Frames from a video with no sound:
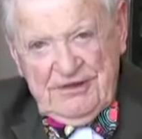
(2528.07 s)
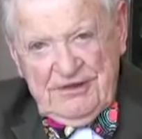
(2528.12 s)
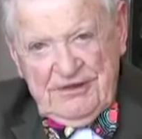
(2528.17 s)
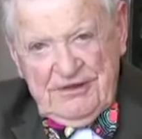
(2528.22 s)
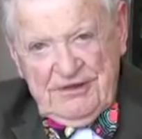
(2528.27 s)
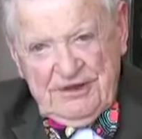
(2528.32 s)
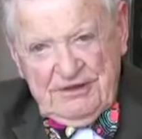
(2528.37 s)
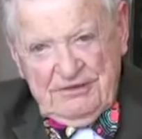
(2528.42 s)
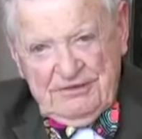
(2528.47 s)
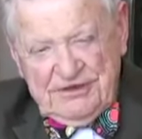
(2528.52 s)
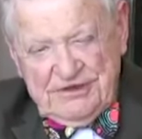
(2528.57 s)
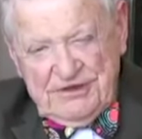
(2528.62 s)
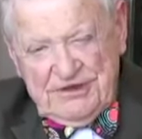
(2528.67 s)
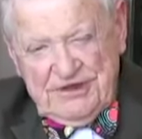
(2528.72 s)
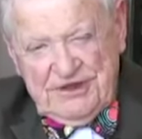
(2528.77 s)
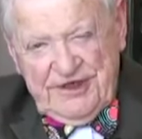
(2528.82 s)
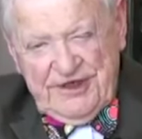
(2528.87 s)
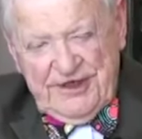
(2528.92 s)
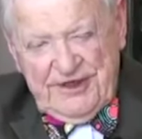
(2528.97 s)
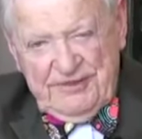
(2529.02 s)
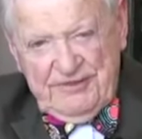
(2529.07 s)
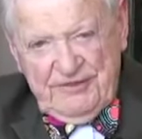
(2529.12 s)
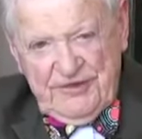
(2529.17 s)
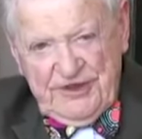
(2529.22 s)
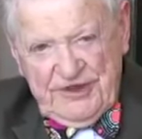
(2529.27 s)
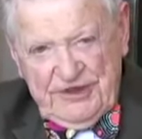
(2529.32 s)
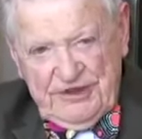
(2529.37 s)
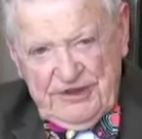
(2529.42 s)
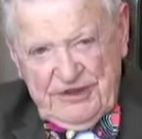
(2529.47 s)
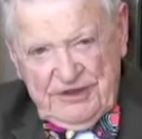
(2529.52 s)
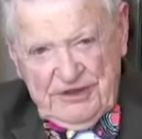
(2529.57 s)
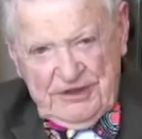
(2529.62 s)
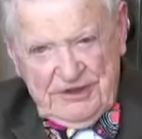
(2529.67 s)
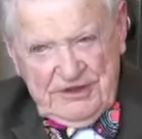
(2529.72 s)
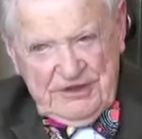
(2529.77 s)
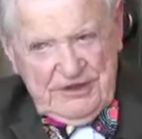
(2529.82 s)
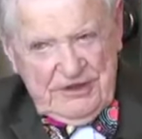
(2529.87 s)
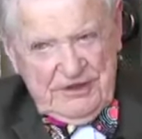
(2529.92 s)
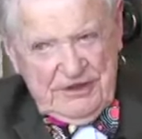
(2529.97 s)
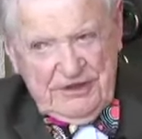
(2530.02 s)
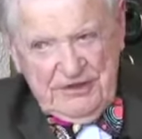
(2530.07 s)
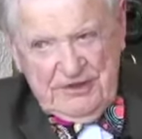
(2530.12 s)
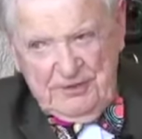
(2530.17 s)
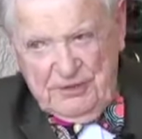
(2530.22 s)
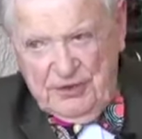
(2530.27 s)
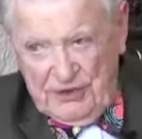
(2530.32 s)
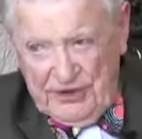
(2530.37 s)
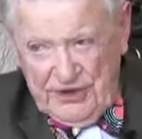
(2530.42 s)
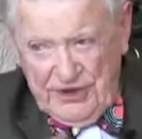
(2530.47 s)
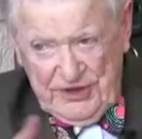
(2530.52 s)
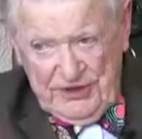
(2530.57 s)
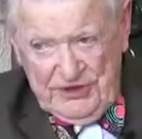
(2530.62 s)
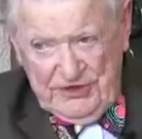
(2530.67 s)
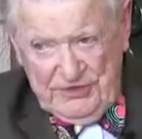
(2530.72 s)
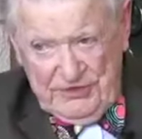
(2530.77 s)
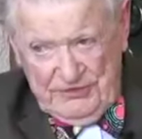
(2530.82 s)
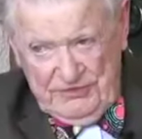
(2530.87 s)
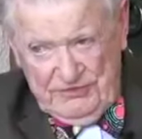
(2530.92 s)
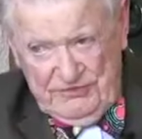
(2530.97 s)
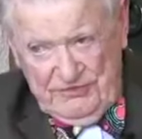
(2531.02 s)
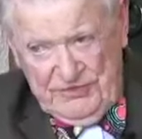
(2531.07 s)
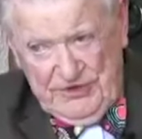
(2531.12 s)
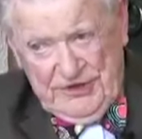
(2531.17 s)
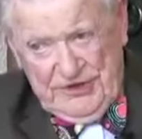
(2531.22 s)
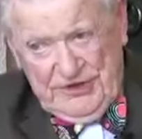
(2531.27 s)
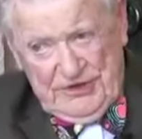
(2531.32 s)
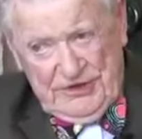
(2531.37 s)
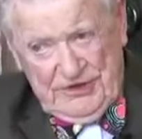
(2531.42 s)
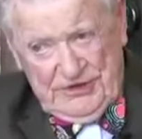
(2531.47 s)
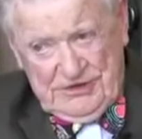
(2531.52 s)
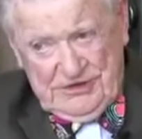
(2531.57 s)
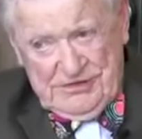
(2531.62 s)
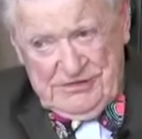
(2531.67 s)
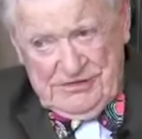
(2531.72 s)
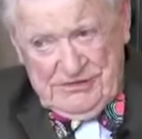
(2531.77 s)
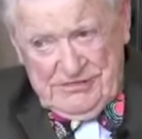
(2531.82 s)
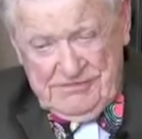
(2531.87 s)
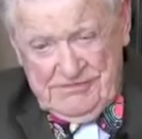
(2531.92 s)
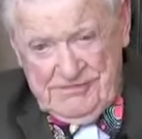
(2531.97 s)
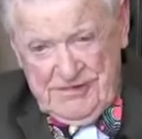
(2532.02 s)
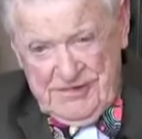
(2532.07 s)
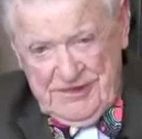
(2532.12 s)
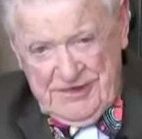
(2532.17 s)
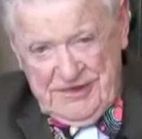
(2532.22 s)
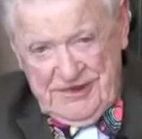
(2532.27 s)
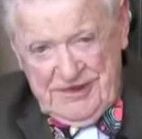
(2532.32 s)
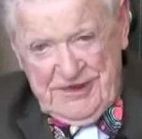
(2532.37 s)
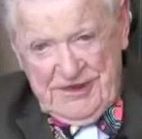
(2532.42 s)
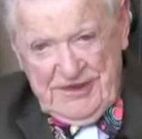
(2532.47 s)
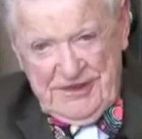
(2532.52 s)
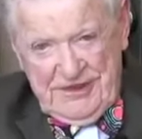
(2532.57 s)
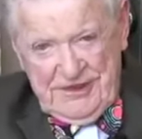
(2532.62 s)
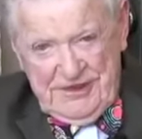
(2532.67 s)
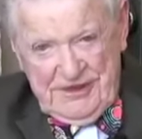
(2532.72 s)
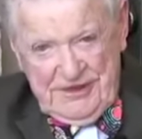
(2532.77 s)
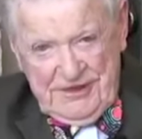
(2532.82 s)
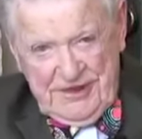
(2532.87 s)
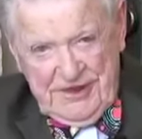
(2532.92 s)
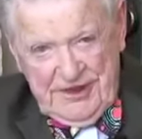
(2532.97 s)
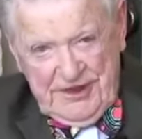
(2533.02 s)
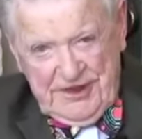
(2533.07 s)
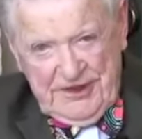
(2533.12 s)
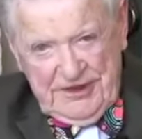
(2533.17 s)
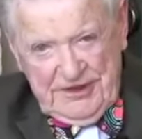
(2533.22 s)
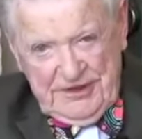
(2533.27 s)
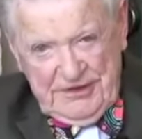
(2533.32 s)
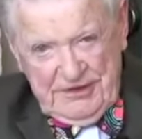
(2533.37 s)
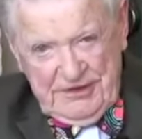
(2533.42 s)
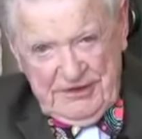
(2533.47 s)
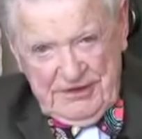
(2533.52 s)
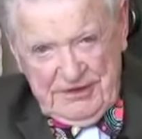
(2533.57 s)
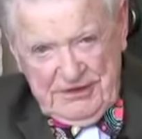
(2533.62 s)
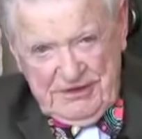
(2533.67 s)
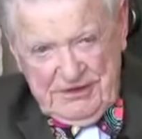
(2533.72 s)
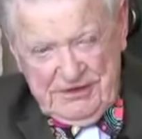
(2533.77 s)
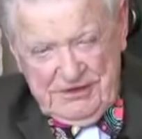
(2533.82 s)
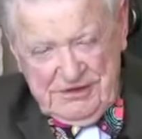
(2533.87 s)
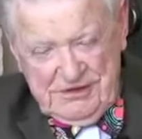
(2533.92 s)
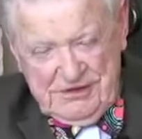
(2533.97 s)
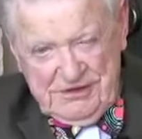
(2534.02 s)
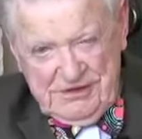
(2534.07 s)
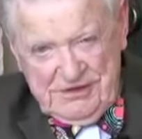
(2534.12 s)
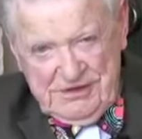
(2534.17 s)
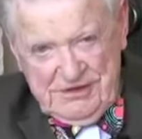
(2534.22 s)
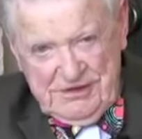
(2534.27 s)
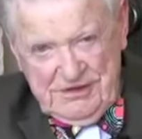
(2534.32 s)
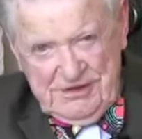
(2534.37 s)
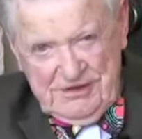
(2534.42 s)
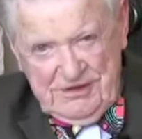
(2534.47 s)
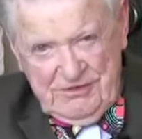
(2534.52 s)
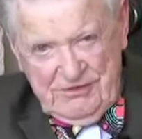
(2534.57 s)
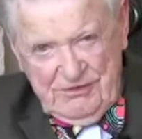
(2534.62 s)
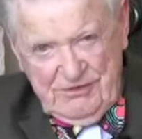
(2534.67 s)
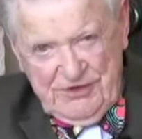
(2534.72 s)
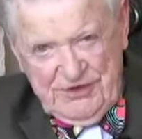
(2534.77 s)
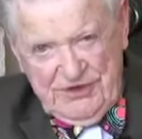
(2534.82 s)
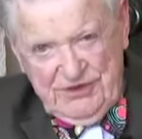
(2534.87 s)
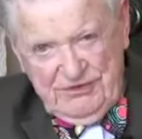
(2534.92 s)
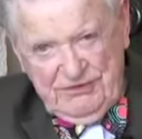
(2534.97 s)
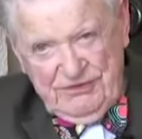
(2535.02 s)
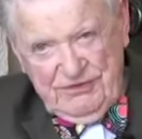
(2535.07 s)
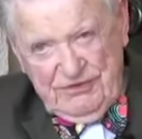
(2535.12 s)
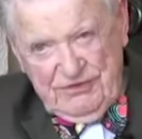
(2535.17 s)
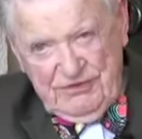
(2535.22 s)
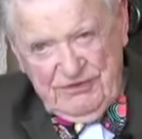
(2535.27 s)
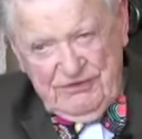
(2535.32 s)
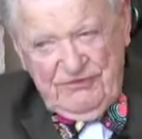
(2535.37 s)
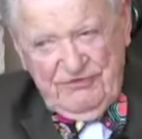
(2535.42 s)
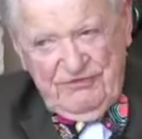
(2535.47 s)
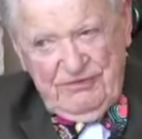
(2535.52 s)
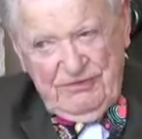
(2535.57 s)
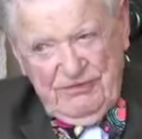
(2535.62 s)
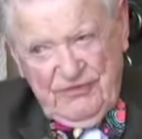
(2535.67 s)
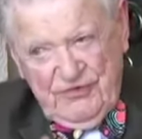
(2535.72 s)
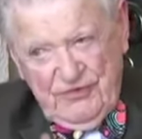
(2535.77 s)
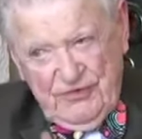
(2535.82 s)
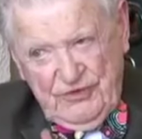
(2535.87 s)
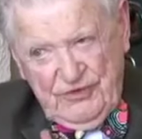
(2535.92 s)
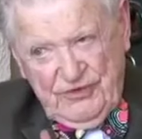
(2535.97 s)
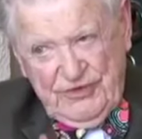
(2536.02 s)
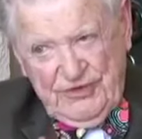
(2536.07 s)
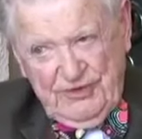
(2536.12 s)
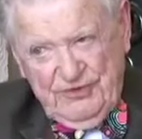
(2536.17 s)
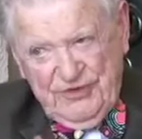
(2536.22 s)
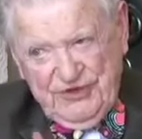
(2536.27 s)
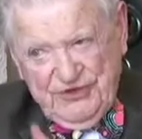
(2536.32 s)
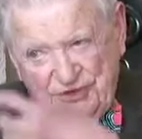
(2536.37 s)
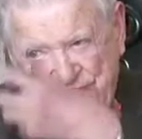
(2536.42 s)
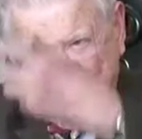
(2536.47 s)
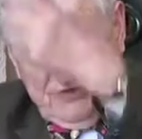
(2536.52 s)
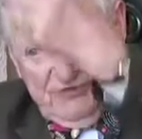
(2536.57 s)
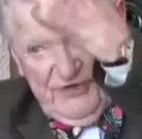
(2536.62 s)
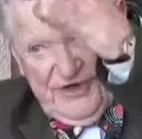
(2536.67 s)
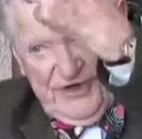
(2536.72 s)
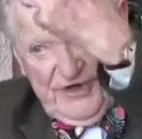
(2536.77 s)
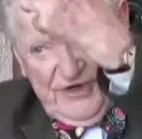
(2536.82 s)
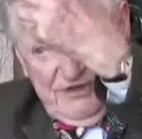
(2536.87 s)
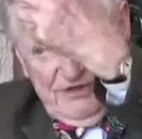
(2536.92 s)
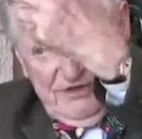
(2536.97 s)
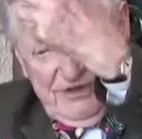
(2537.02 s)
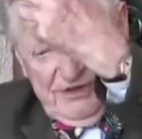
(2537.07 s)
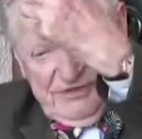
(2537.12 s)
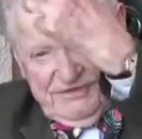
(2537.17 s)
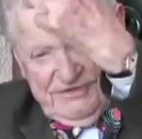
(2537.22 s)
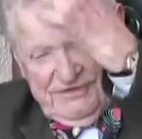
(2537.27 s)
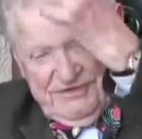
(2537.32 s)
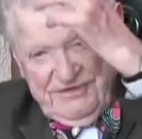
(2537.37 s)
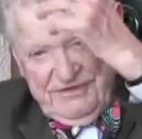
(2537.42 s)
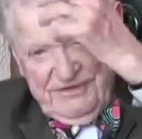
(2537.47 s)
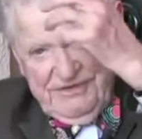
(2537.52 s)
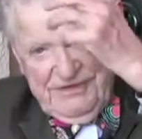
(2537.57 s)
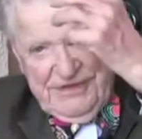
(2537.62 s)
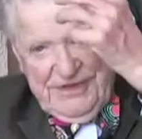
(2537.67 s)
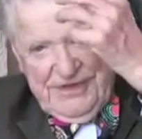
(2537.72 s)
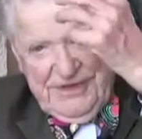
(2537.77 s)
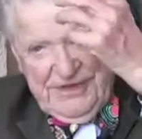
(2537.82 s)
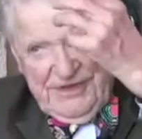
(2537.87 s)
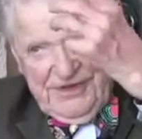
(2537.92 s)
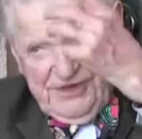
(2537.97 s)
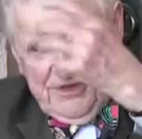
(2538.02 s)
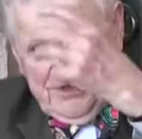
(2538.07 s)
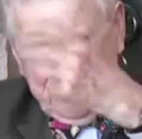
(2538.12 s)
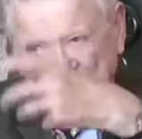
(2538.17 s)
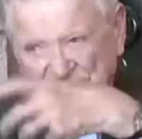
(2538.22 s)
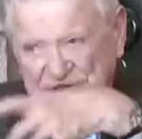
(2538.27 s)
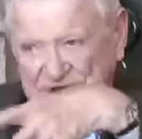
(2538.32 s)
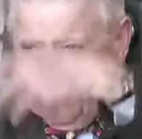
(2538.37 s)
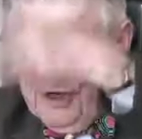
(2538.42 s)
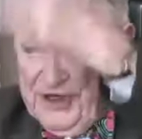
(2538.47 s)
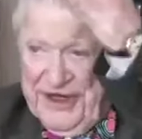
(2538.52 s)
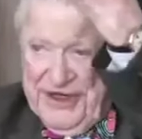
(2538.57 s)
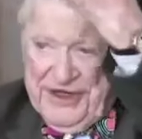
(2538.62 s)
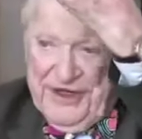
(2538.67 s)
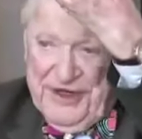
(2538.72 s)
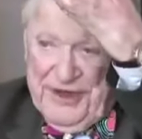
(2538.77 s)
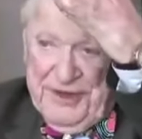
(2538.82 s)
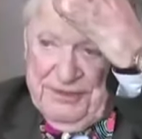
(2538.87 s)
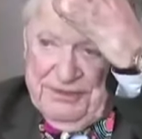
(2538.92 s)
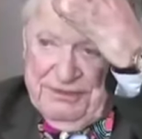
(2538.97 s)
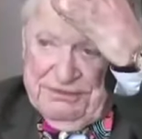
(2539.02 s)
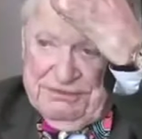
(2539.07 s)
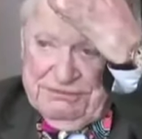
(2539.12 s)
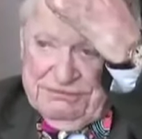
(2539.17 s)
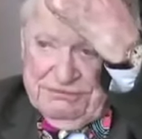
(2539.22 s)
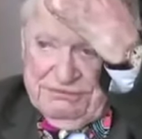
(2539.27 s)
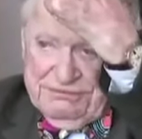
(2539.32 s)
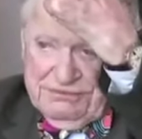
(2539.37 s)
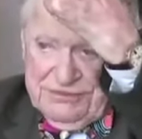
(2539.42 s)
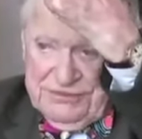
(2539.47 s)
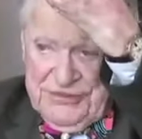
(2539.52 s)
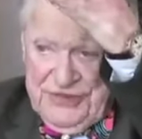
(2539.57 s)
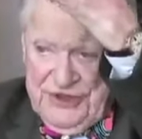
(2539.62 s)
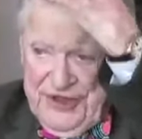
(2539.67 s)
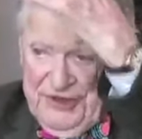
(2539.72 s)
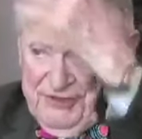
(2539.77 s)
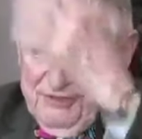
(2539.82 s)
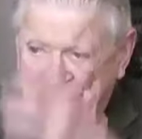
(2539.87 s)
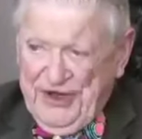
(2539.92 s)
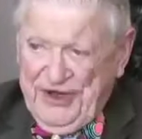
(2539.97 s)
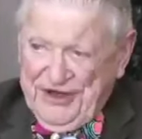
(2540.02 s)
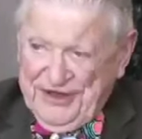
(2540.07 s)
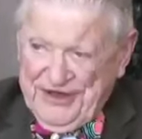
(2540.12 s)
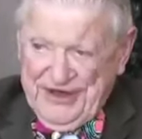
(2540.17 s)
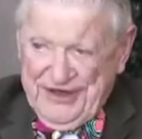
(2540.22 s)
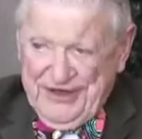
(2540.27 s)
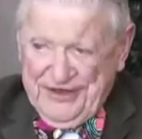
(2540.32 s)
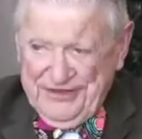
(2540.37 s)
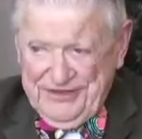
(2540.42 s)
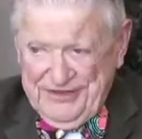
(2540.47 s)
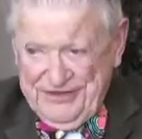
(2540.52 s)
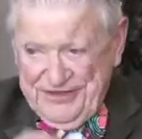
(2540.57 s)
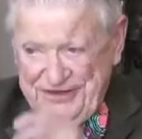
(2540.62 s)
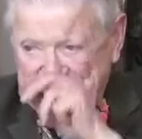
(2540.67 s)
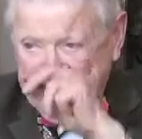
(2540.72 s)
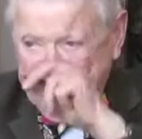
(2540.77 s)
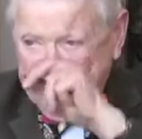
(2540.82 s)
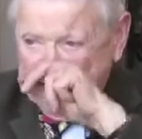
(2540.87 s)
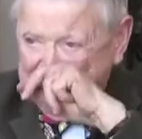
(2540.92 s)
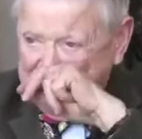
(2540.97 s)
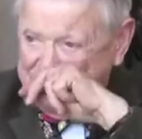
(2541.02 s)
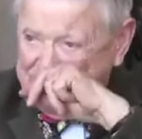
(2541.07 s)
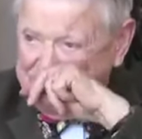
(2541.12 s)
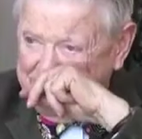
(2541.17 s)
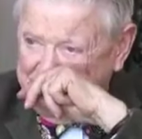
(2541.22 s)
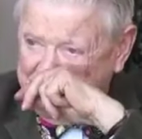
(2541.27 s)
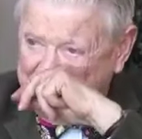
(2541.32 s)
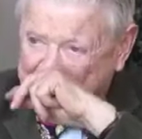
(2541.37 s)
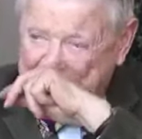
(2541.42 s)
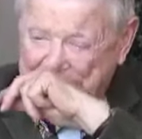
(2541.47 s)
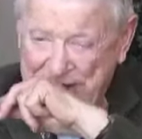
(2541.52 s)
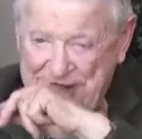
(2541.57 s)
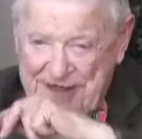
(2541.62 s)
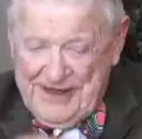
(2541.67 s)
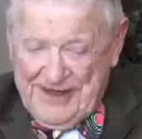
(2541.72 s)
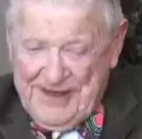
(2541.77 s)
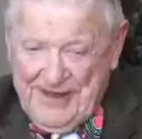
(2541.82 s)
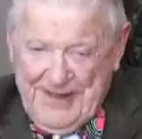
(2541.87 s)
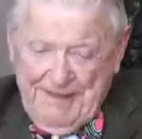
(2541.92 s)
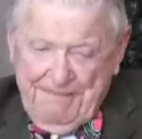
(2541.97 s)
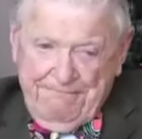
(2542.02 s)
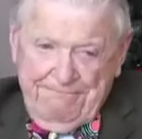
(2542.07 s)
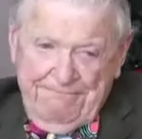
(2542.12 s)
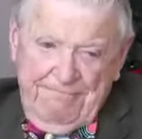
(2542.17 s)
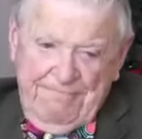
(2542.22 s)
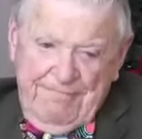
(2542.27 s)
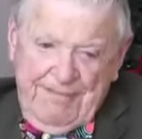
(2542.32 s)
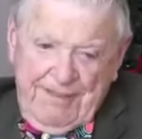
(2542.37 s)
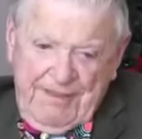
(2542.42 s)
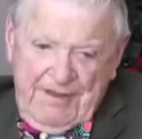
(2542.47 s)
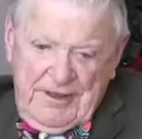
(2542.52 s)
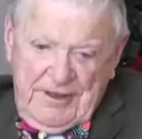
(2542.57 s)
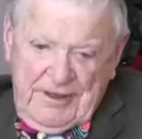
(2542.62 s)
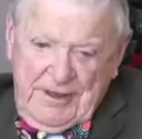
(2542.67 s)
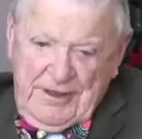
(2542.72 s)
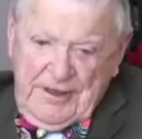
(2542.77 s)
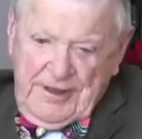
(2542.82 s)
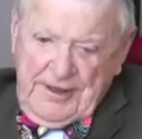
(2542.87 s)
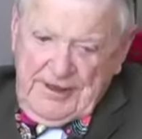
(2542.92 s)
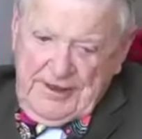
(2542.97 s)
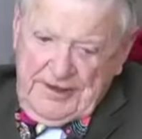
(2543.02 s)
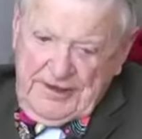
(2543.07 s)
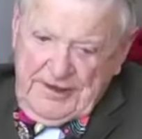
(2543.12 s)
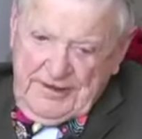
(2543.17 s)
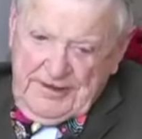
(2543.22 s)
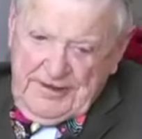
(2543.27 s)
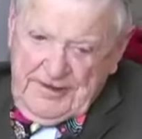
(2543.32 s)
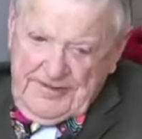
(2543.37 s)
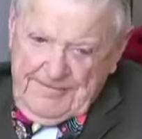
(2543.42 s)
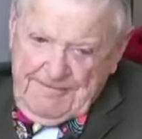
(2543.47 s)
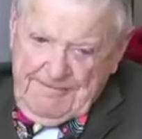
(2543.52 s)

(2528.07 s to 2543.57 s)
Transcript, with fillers: there was a time when, on the Polaris vehicle, mm -hmm. that when it, when the missile was fired off, it didn't light up and came back down and hit the submarine. And, uh,